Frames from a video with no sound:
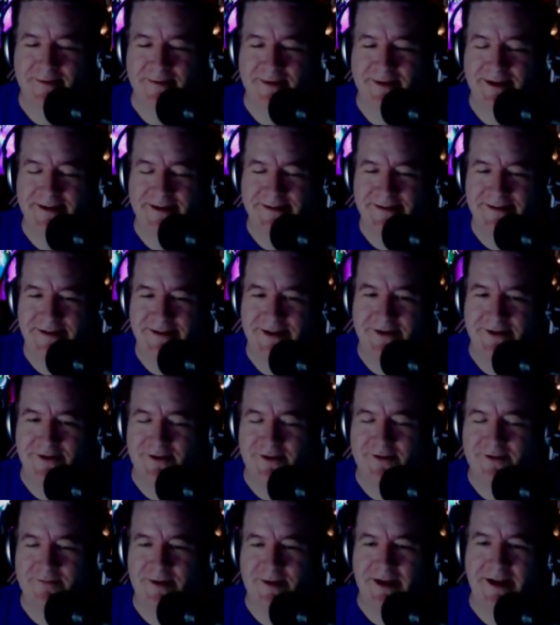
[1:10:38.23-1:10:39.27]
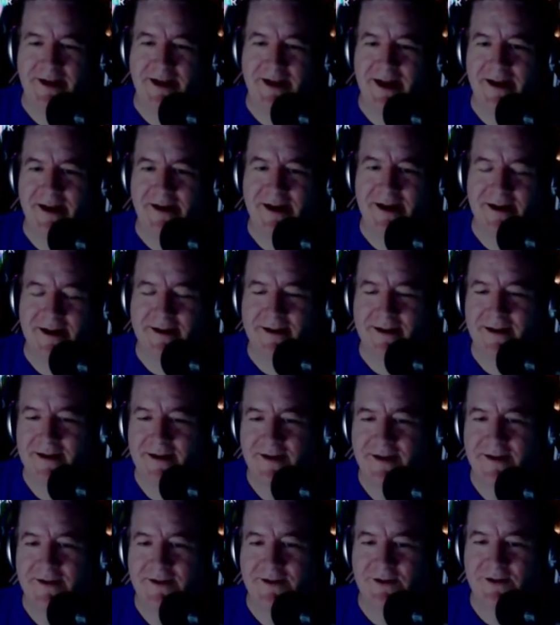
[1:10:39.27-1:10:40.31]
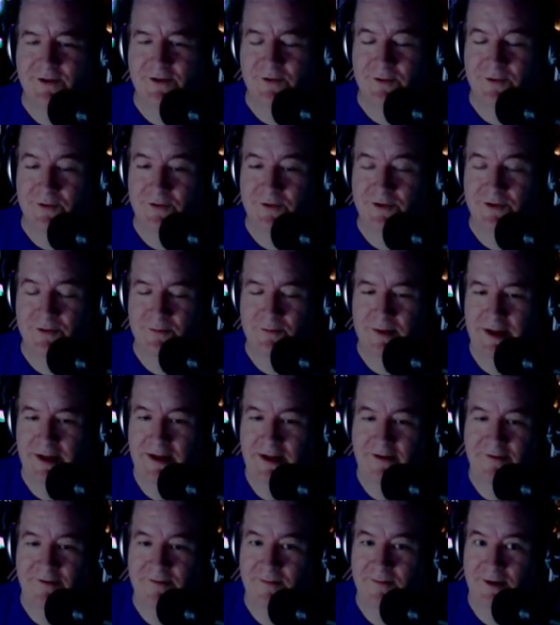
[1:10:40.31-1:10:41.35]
because you've been an icon to me,